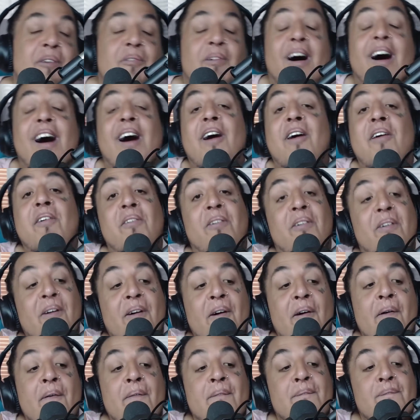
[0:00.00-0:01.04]
Well,
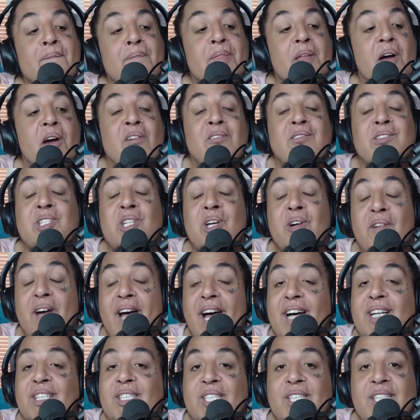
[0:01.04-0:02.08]
Naruto
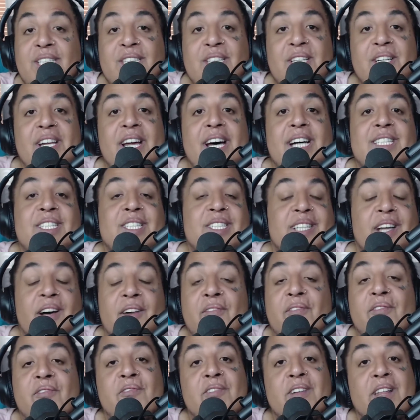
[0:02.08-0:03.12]
has hinted at
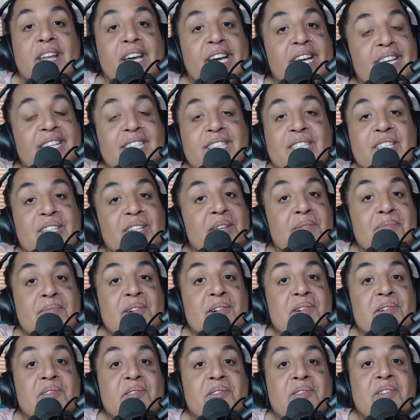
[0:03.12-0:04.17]
stuff related to the
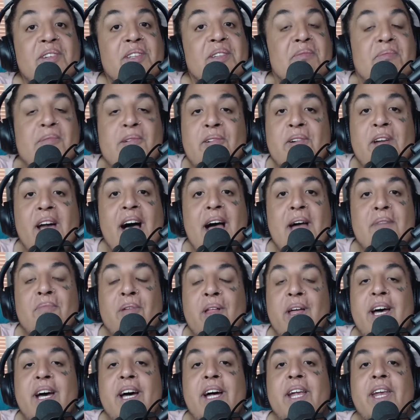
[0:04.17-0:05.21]
moon, the moon eye
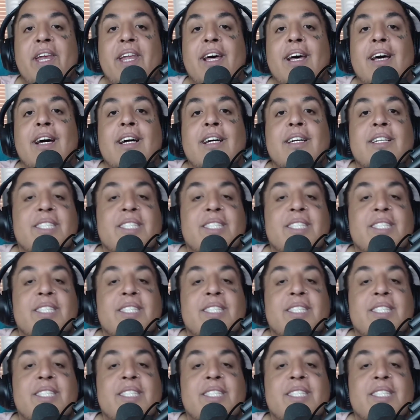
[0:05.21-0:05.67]
plan.